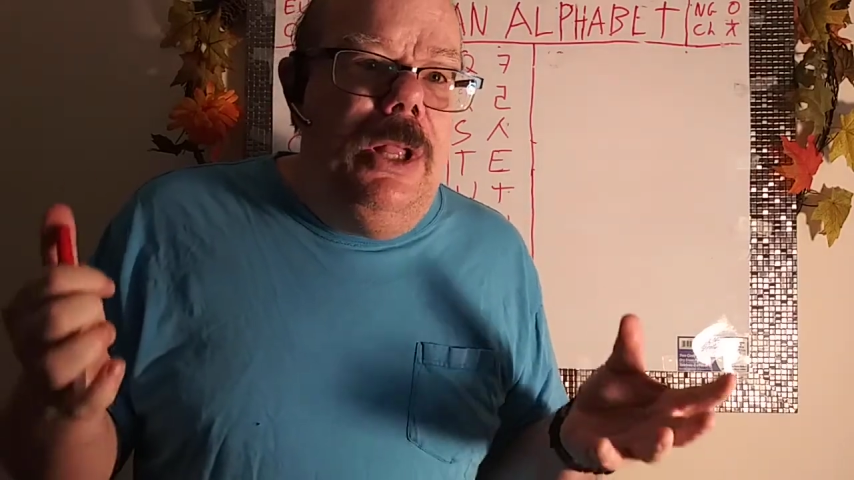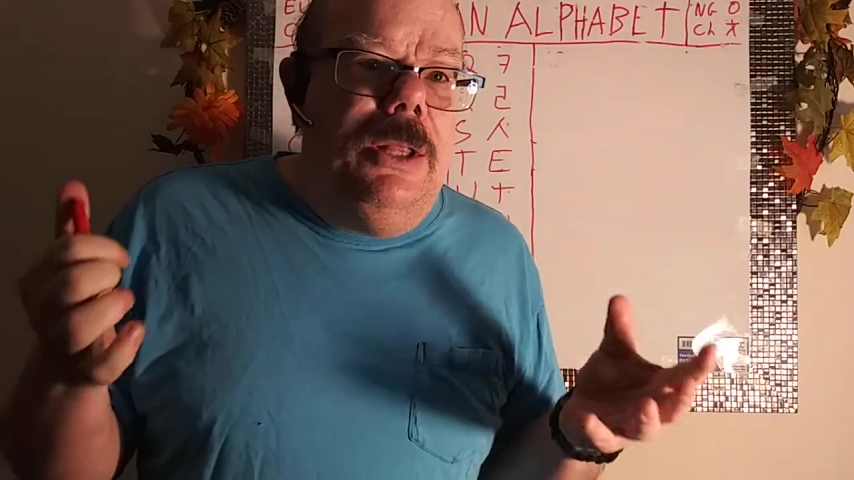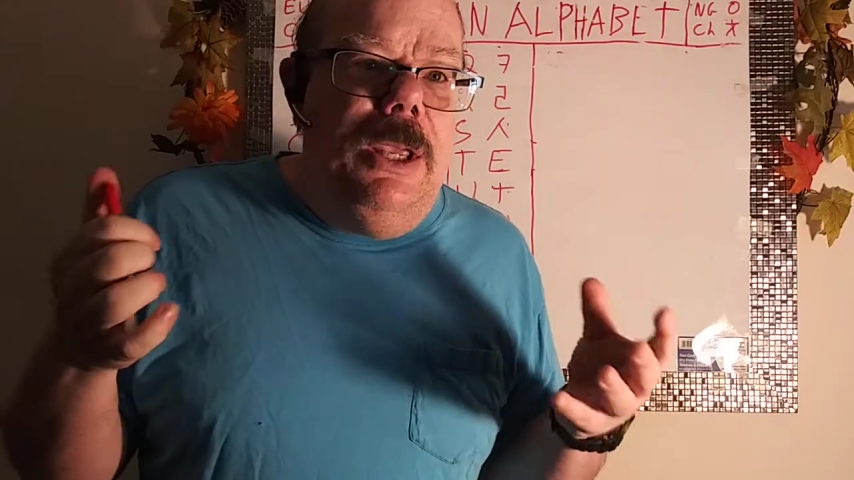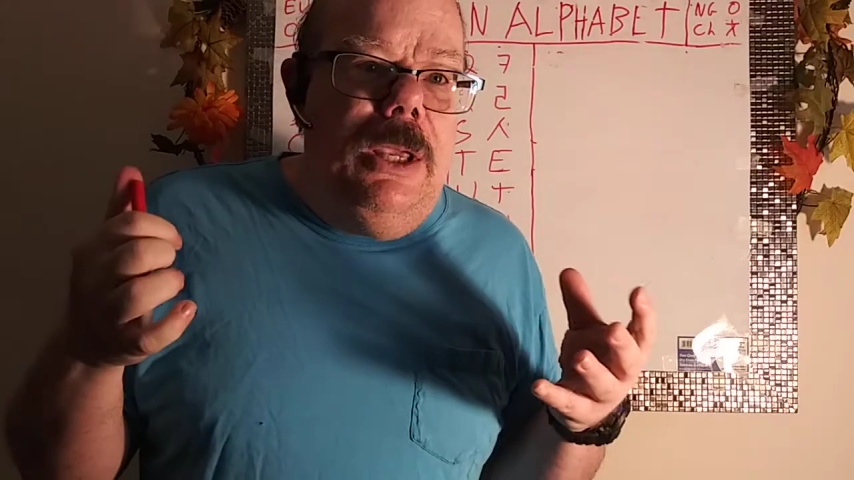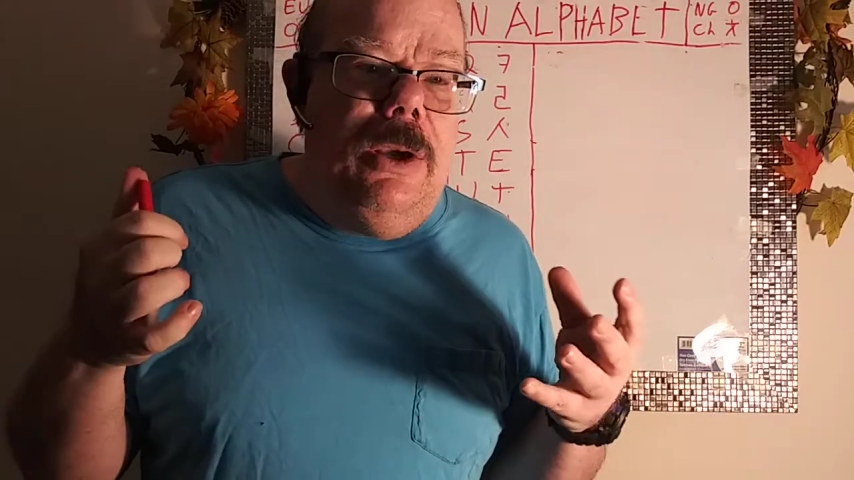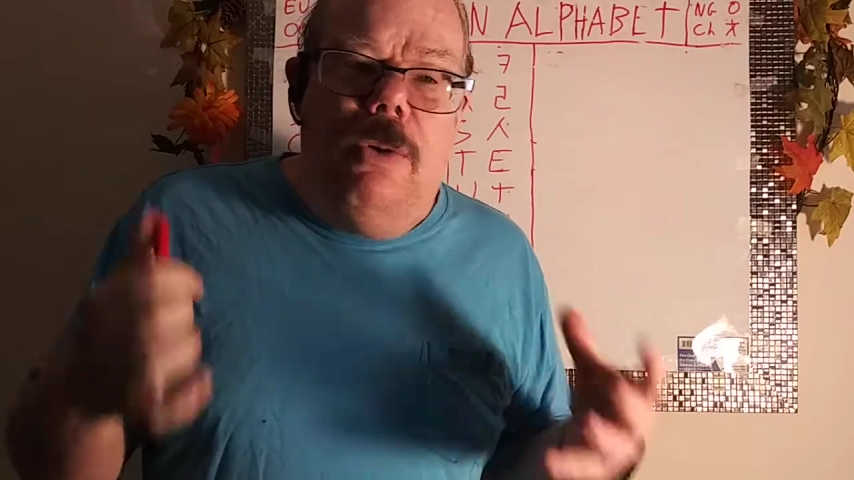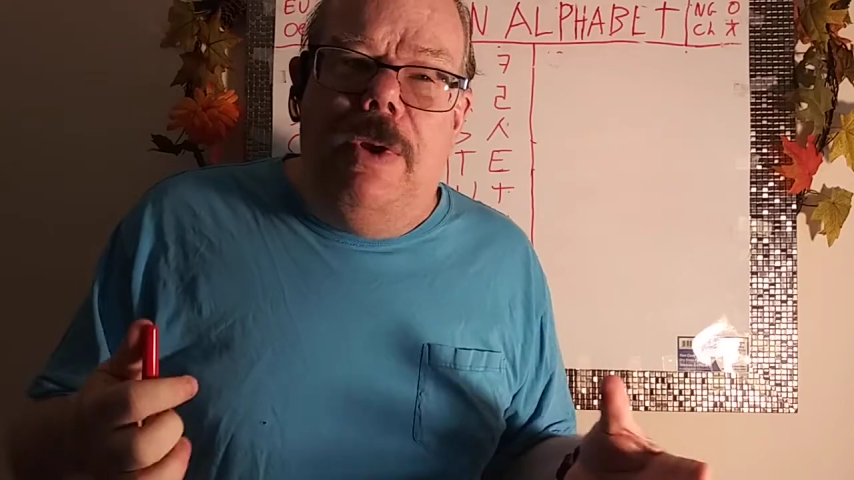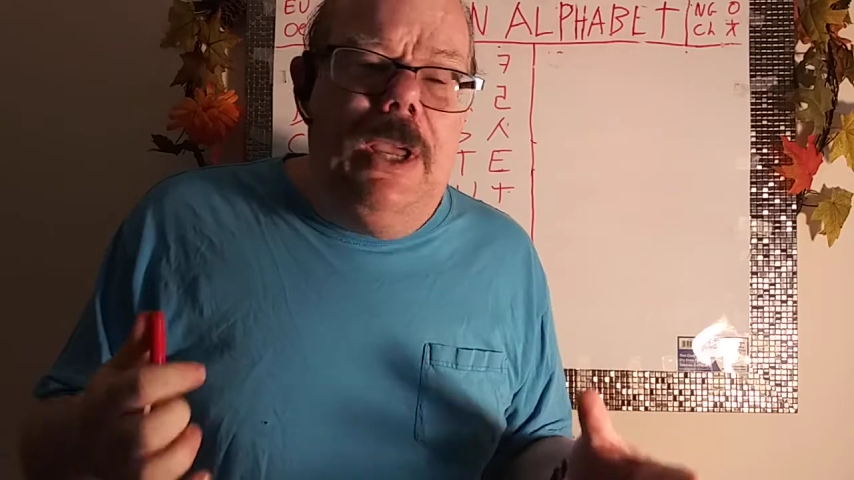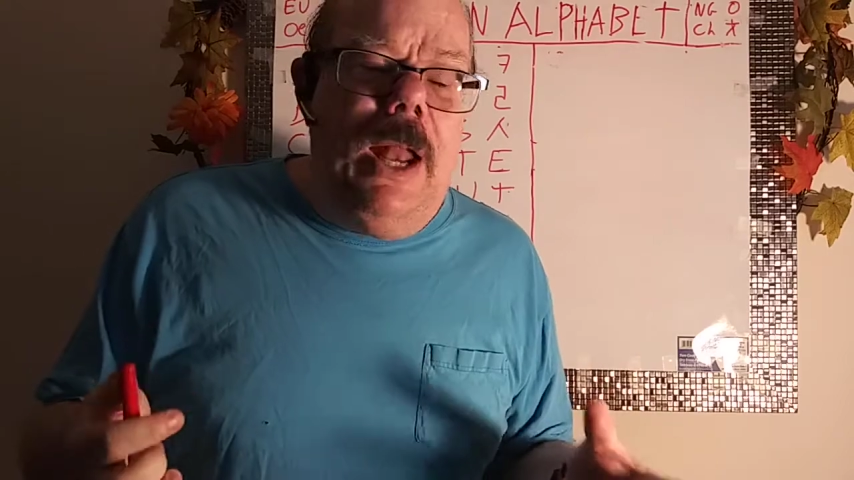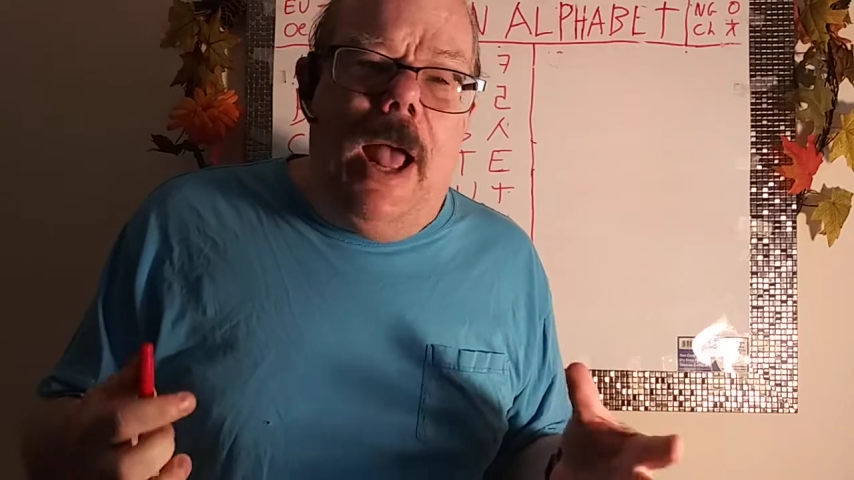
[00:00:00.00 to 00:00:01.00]
The
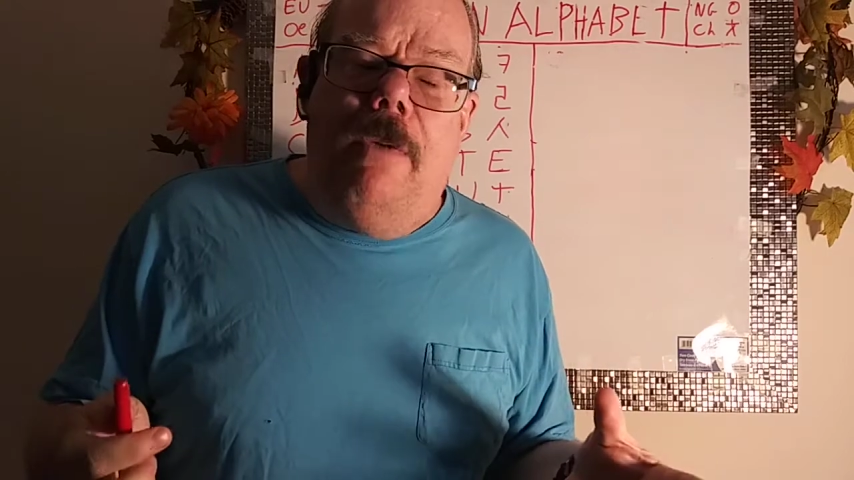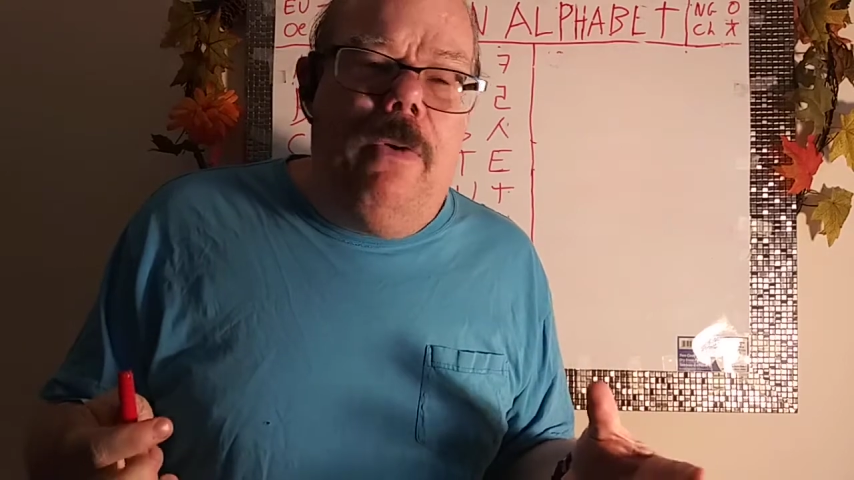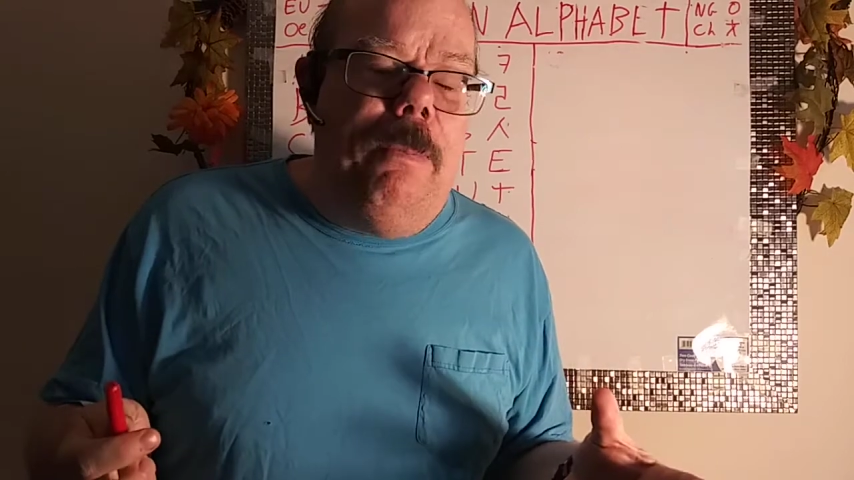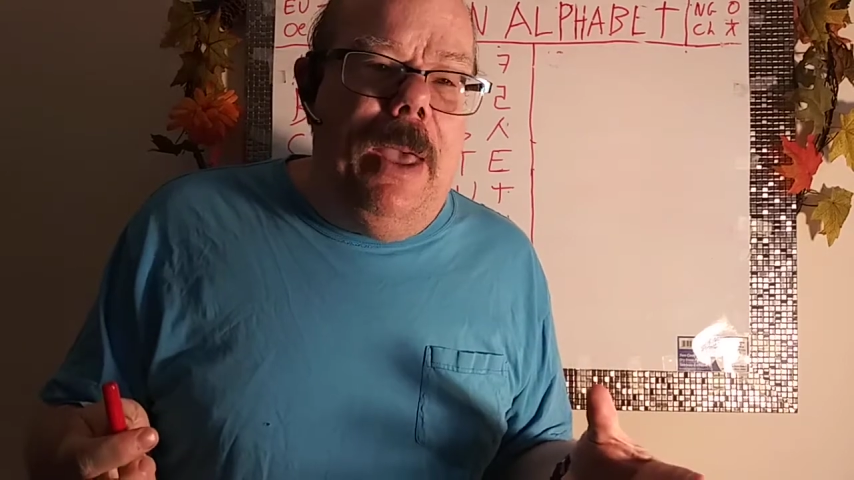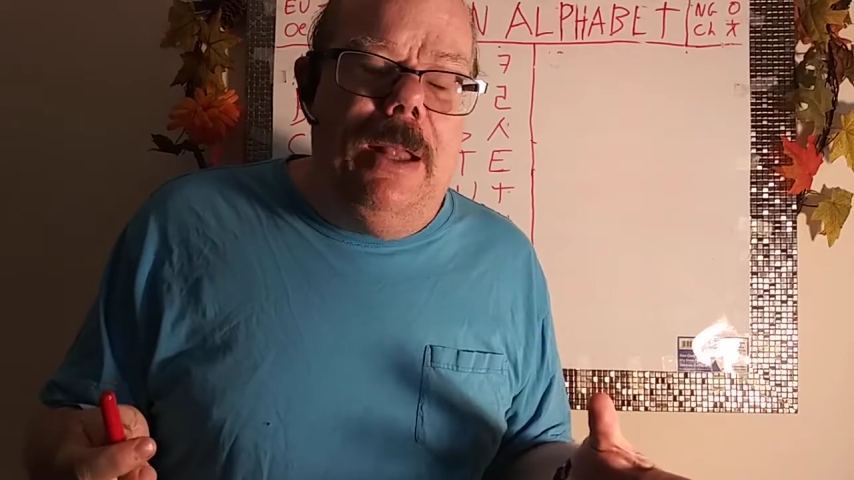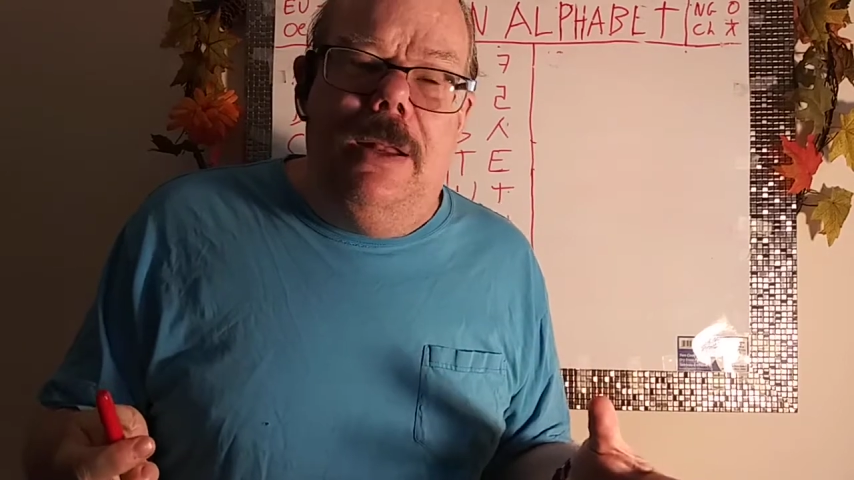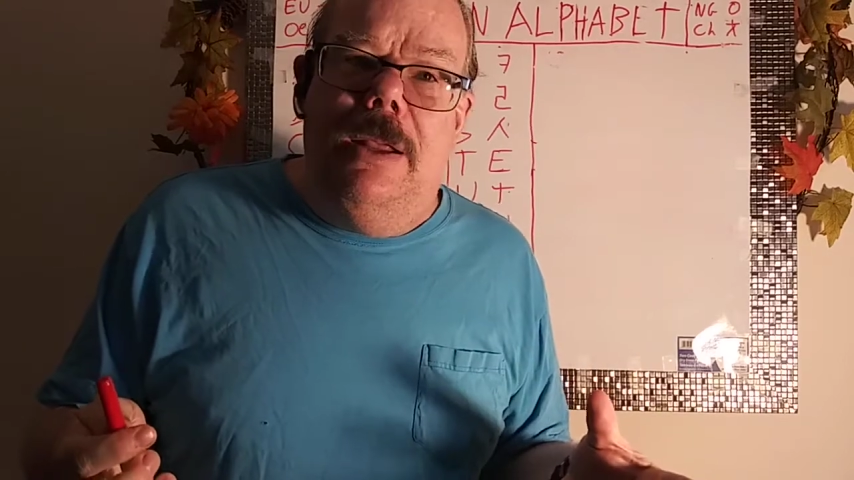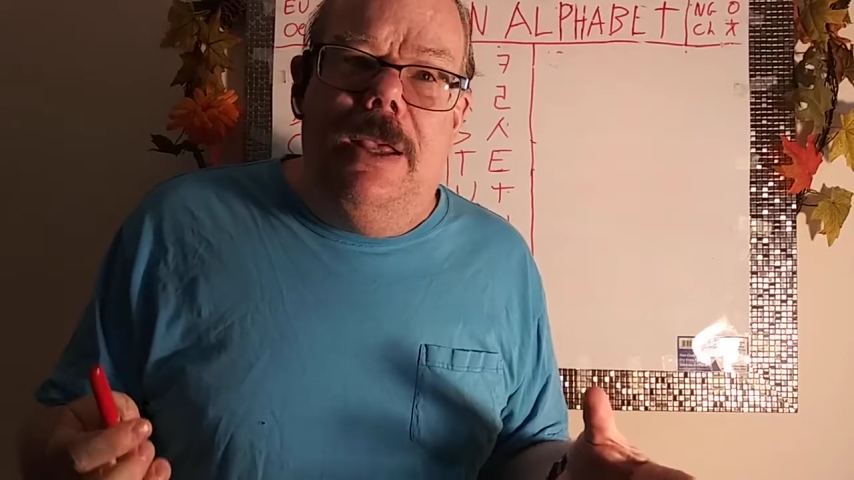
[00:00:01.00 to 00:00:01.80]
Korean alphabet